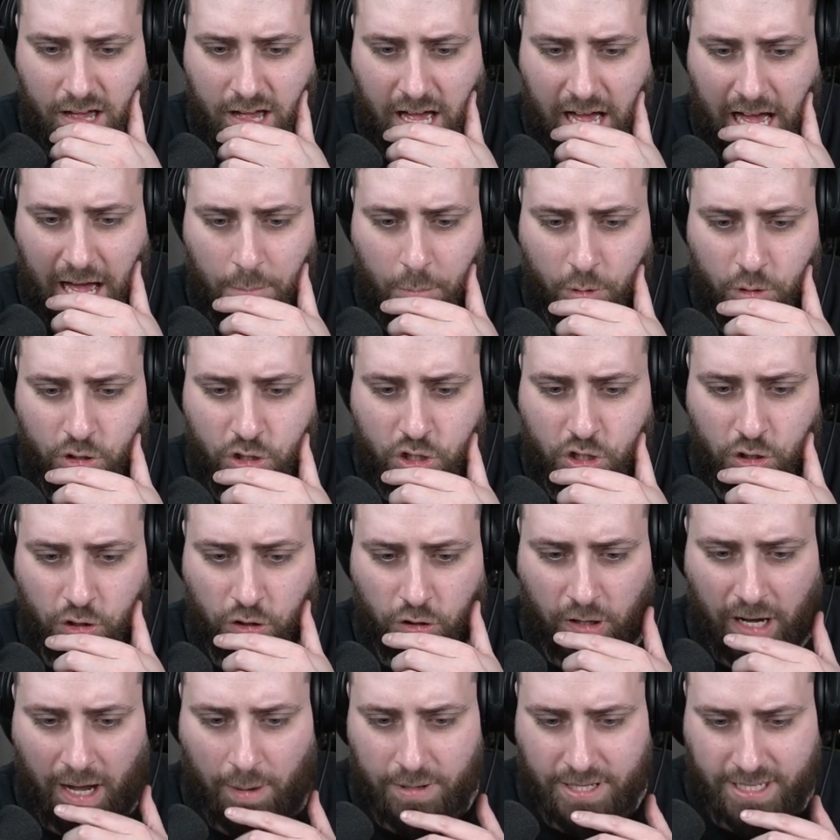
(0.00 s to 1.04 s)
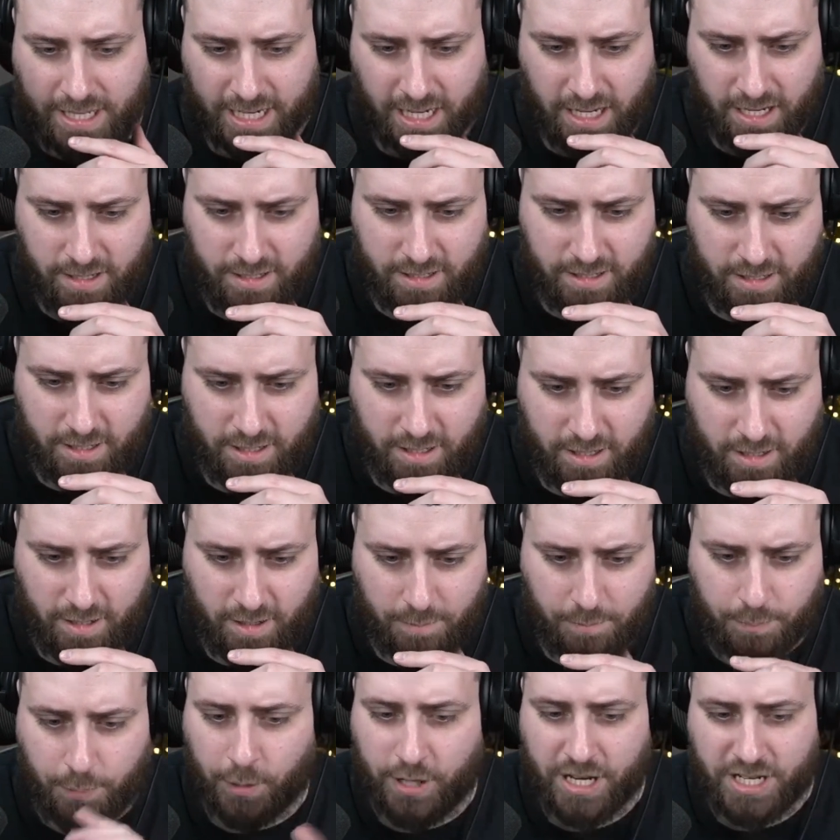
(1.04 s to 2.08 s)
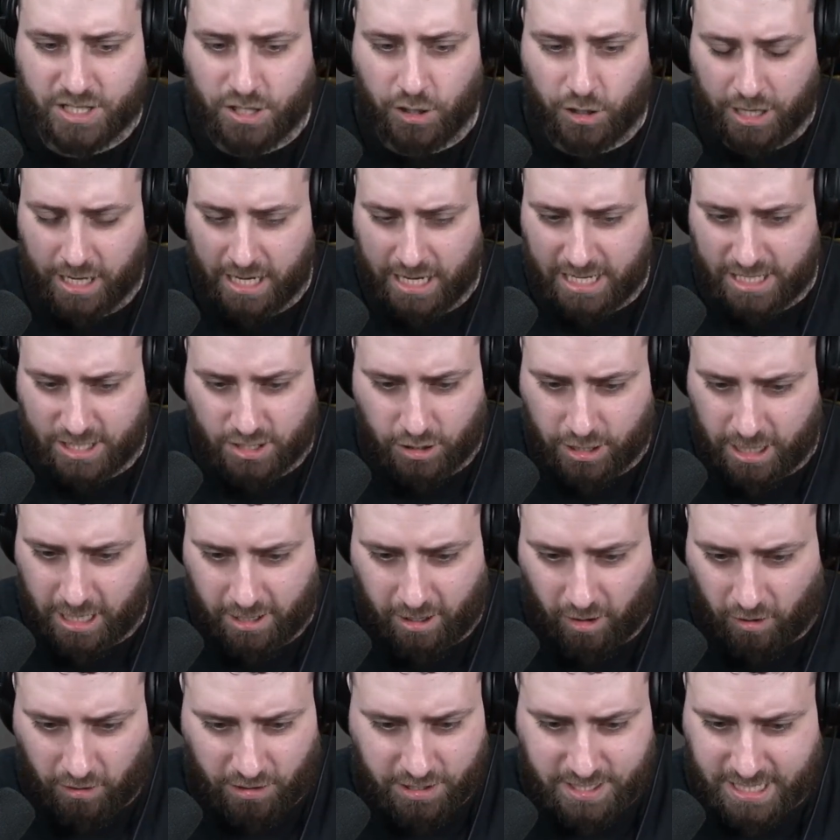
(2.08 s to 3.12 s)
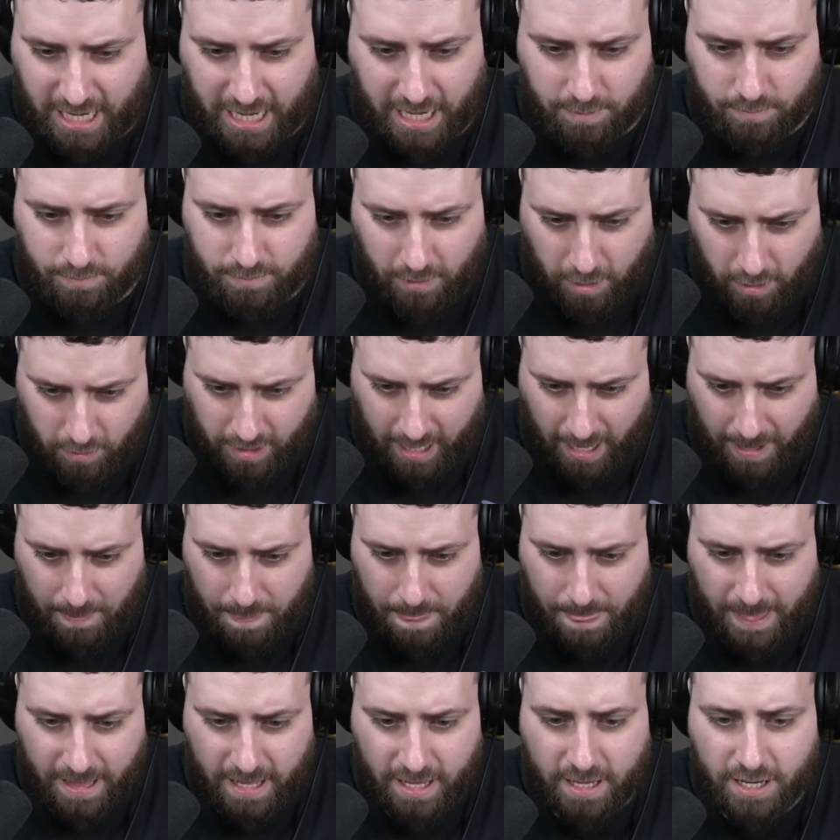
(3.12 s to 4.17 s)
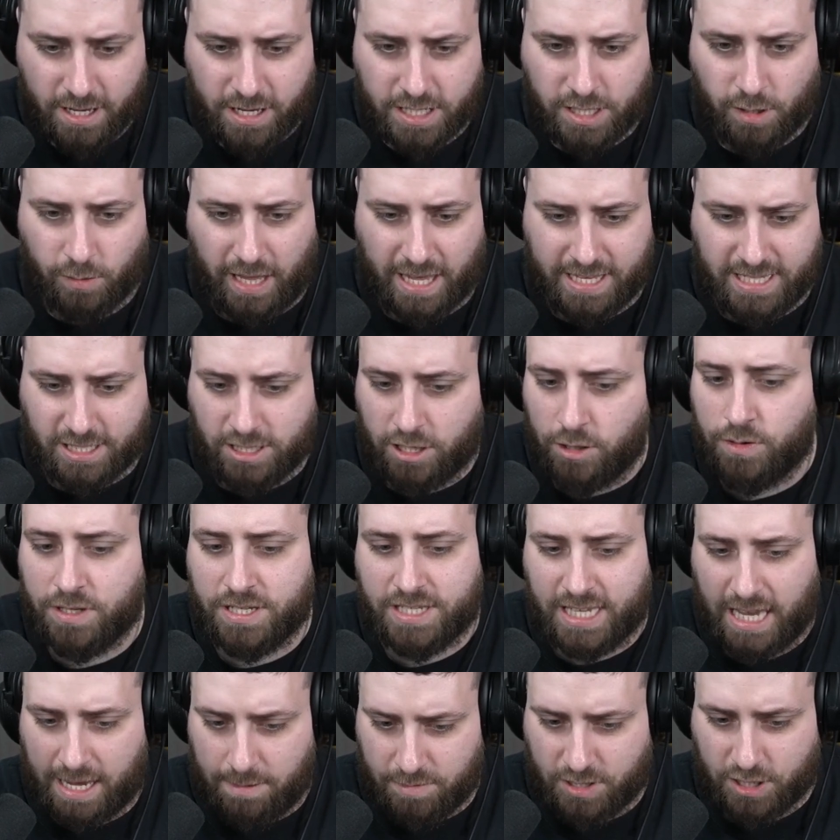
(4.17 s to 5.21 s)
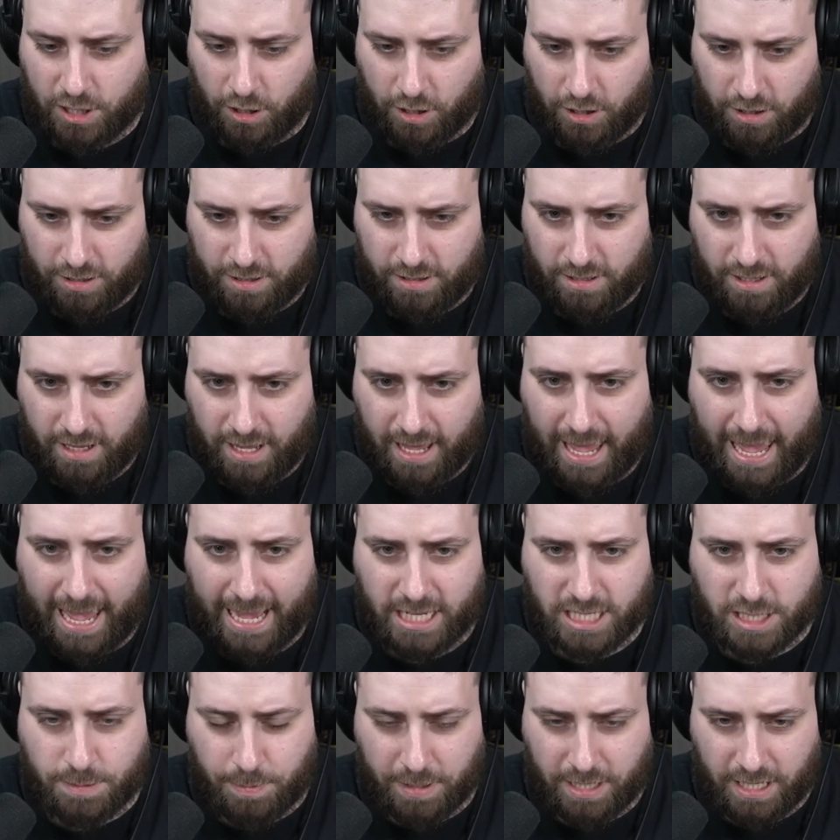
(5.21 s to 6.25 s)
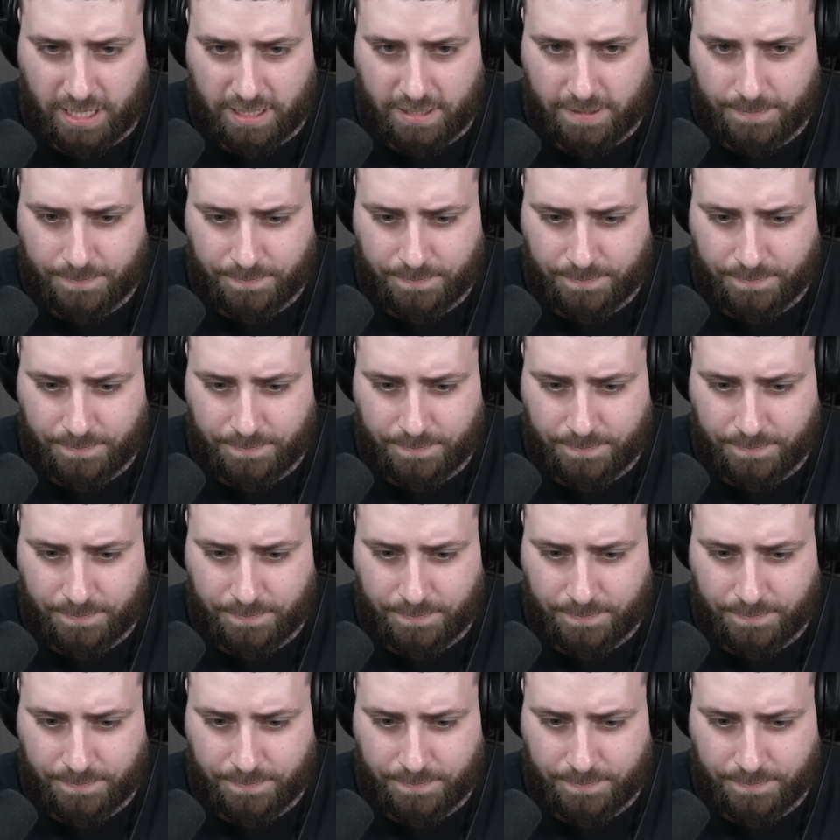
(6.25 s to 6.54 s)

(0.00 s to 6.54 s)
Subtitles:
I'm unsure how he did it. But he's done it. He's done it all the same. Okay. So let's do the same turn. X speed.